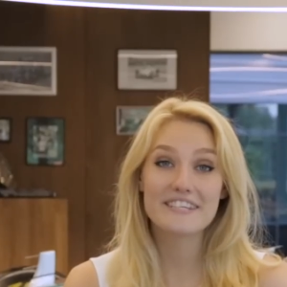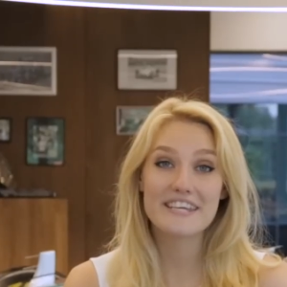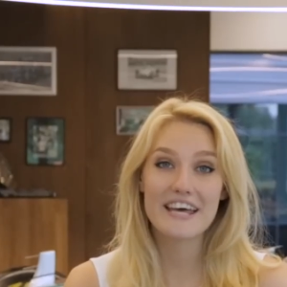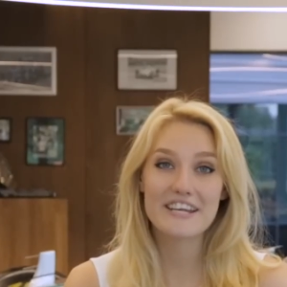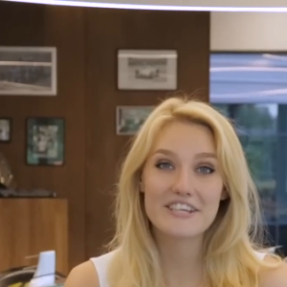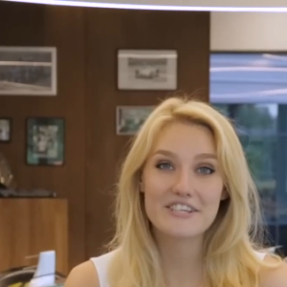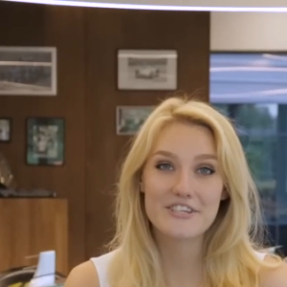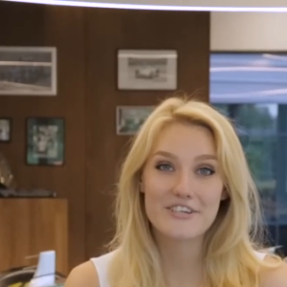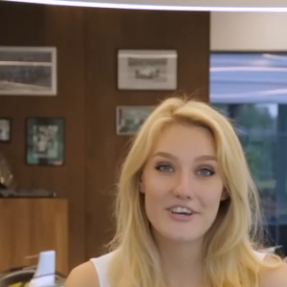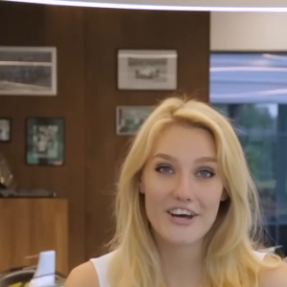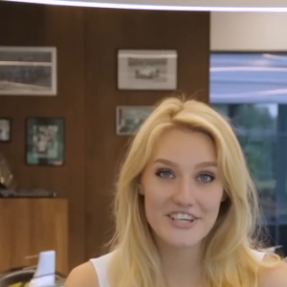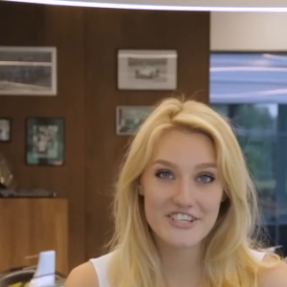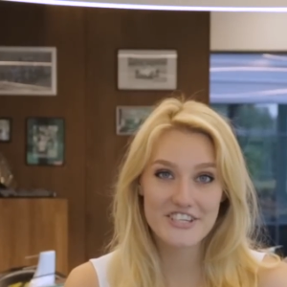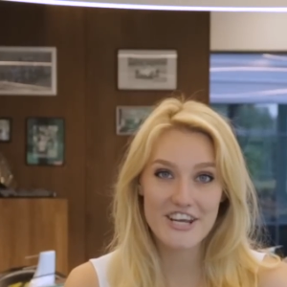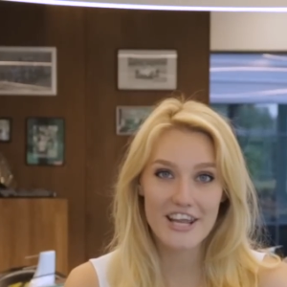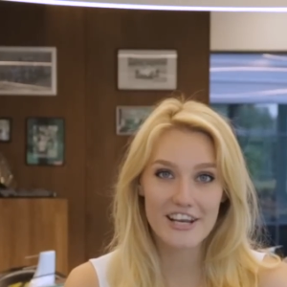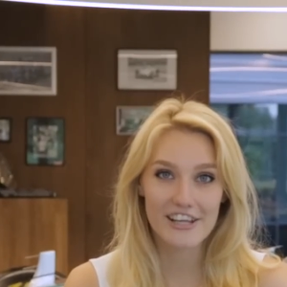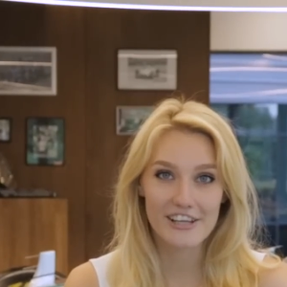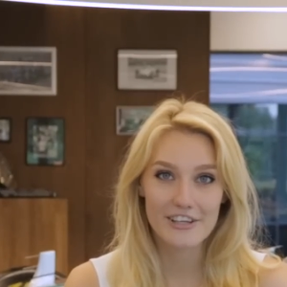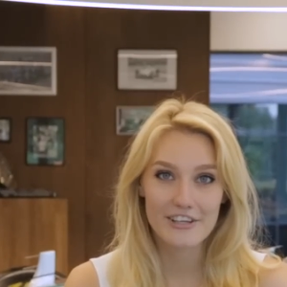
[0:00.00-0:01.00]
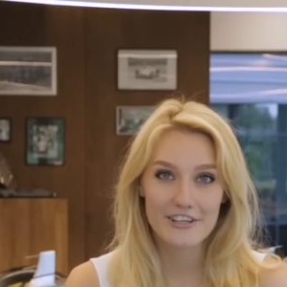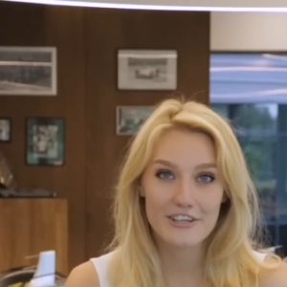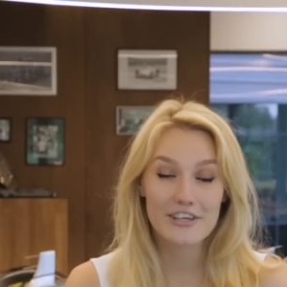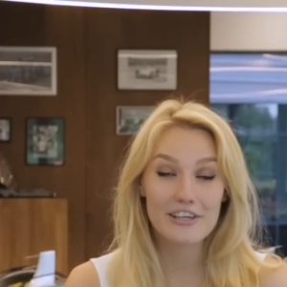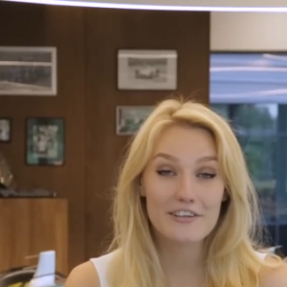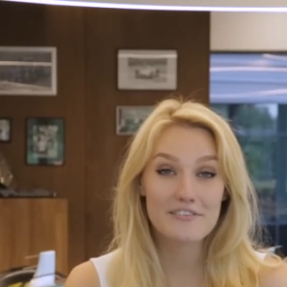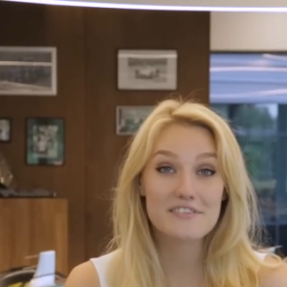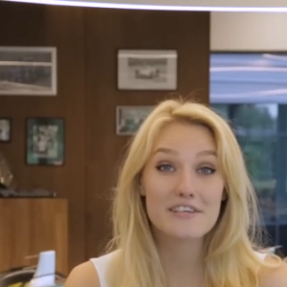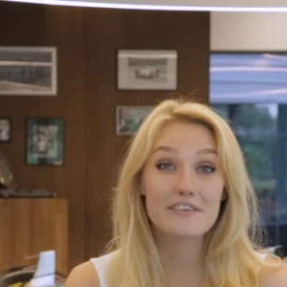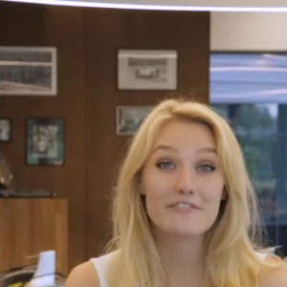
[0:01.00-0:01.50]
attention to our channel,
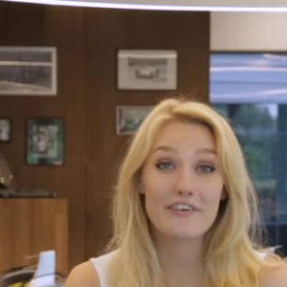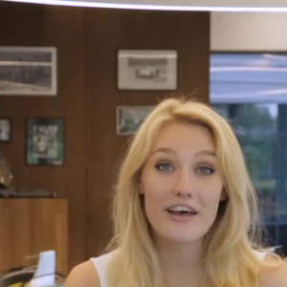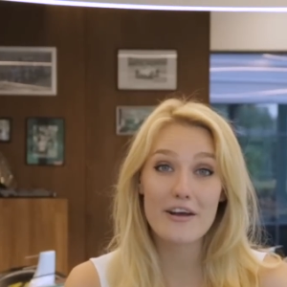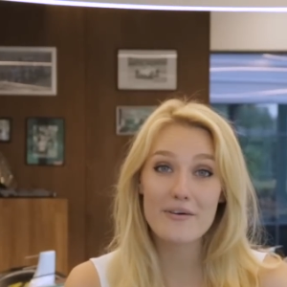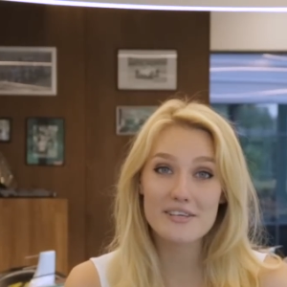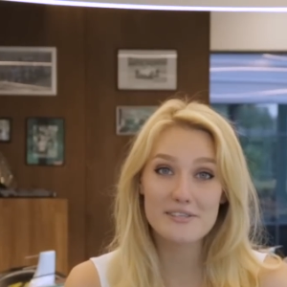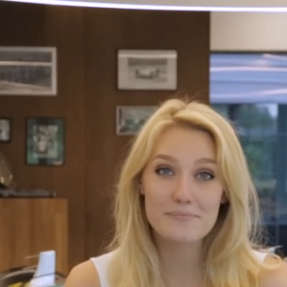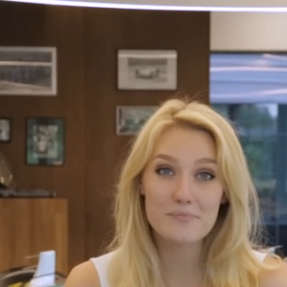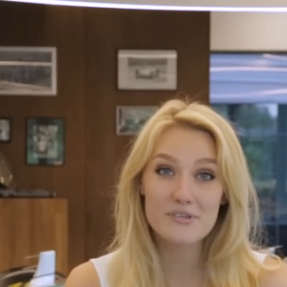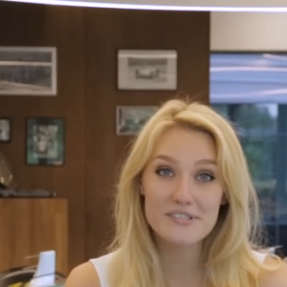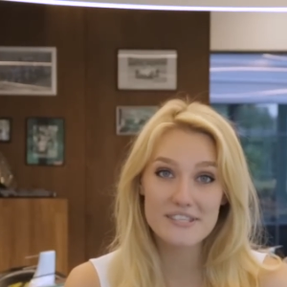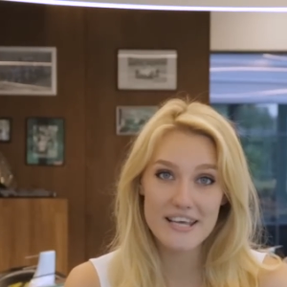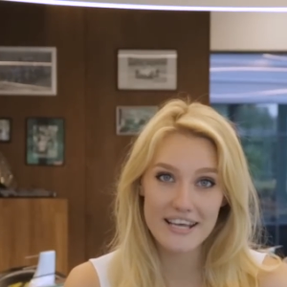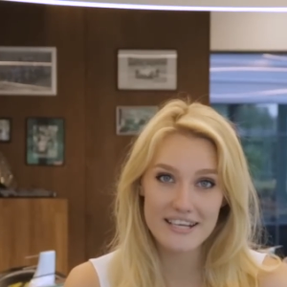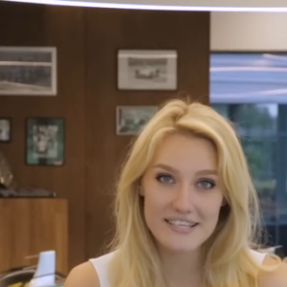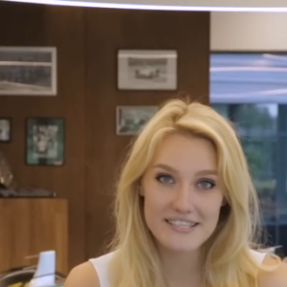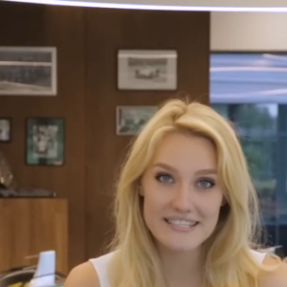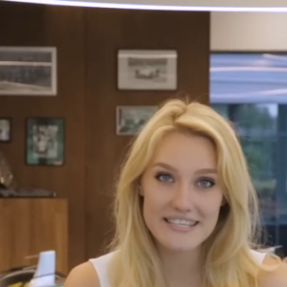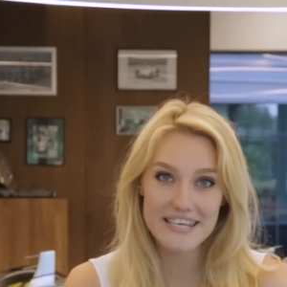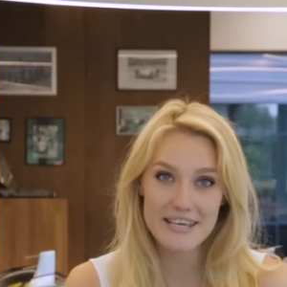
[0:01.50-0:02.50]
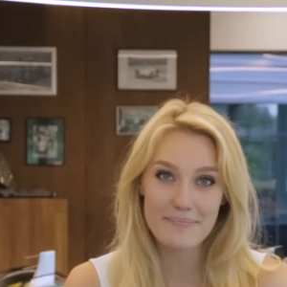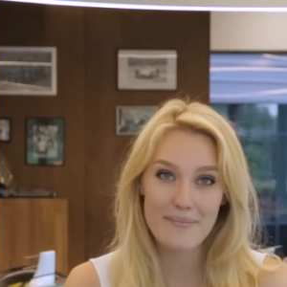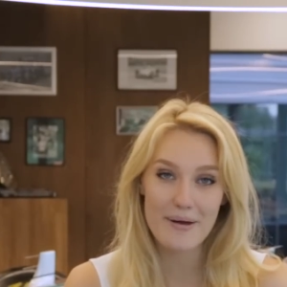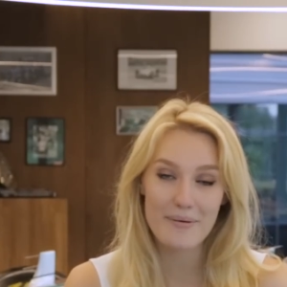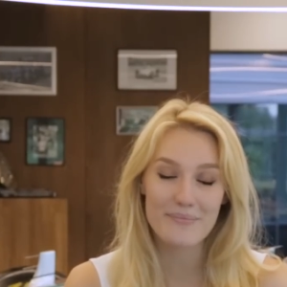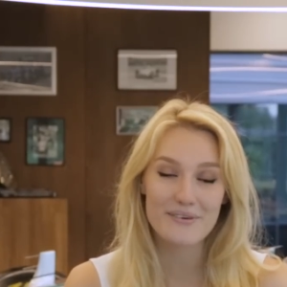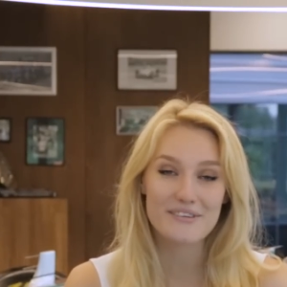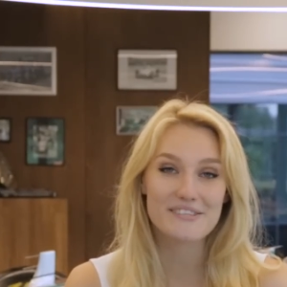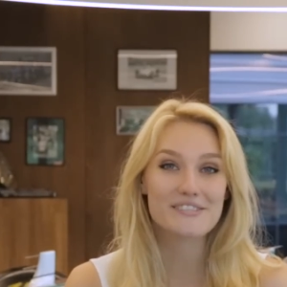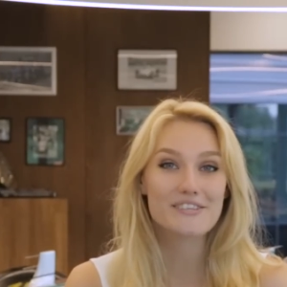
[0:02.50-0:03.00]
you'll have seen various Mercedes team
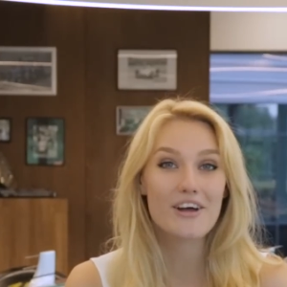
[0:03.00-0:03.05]
members